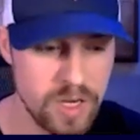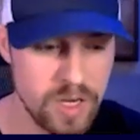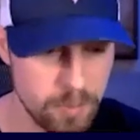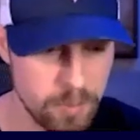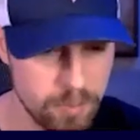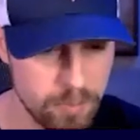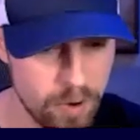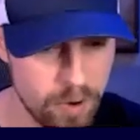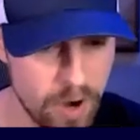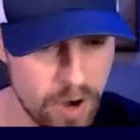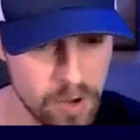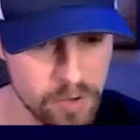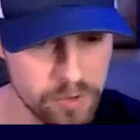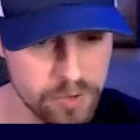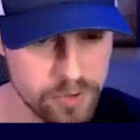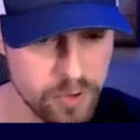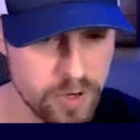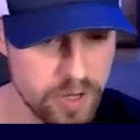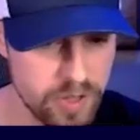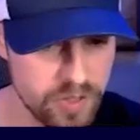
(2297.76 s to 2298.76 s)
any
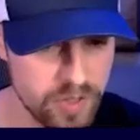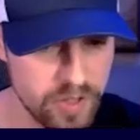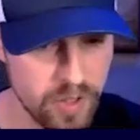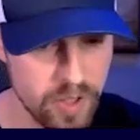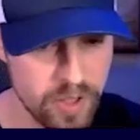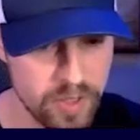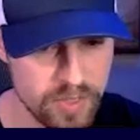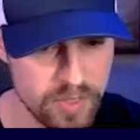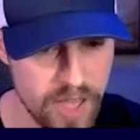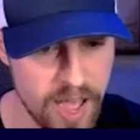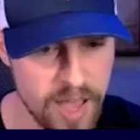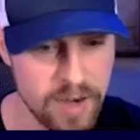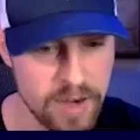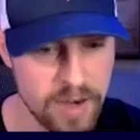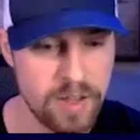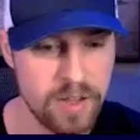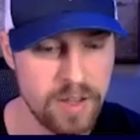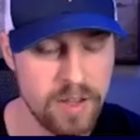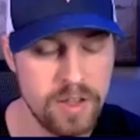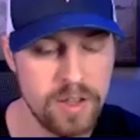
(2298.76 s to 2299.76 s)
browser, anything like
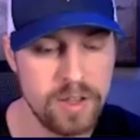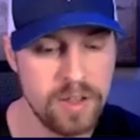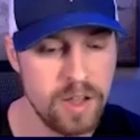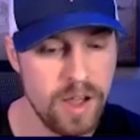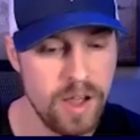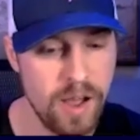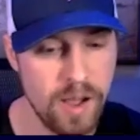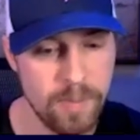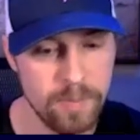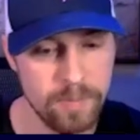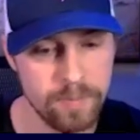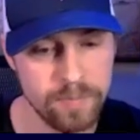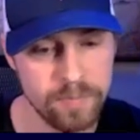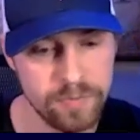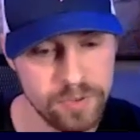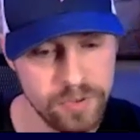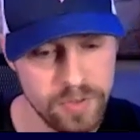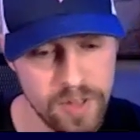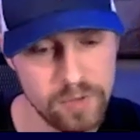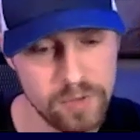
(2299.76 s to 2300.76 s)
that.
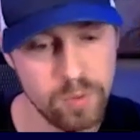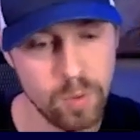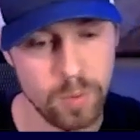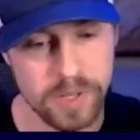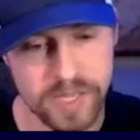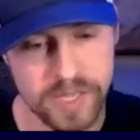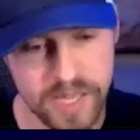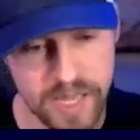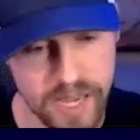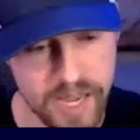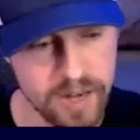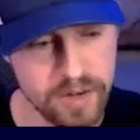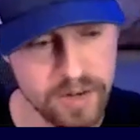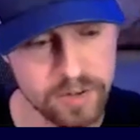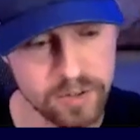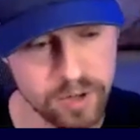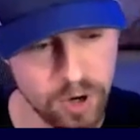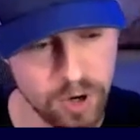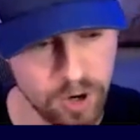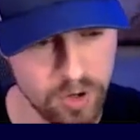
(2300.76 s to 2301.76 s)
So that's what we can
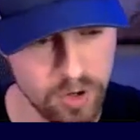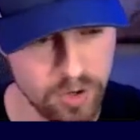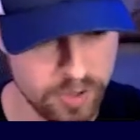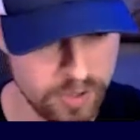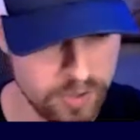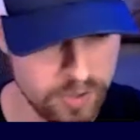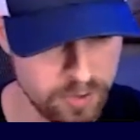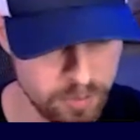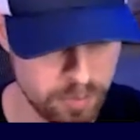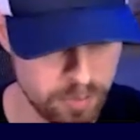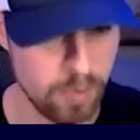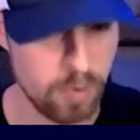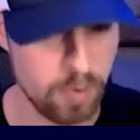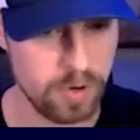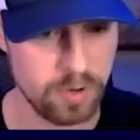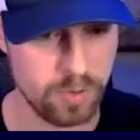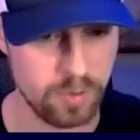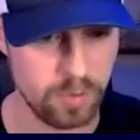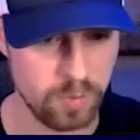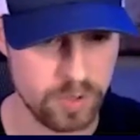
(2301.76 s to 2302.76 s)
currently
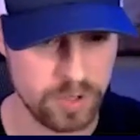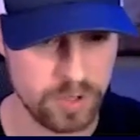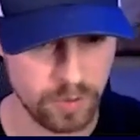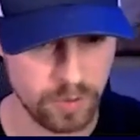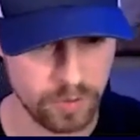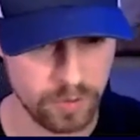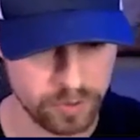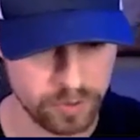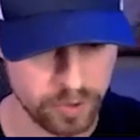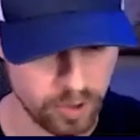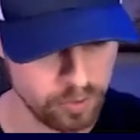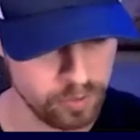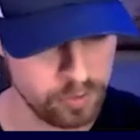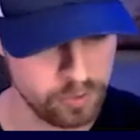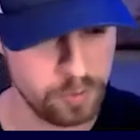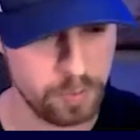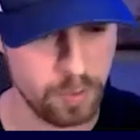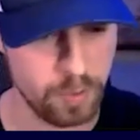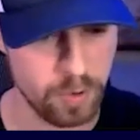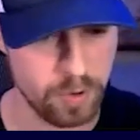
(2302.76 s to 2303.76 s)
support. We don't currently
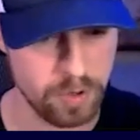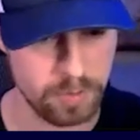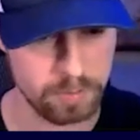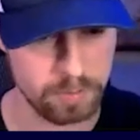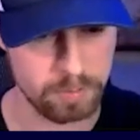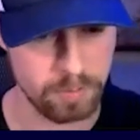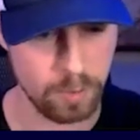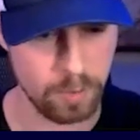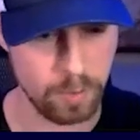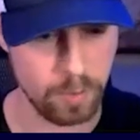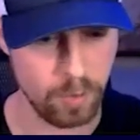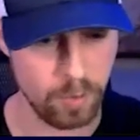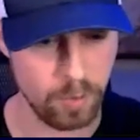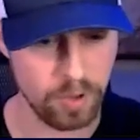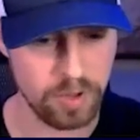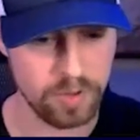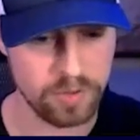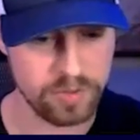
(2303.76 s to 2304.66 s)
support mobile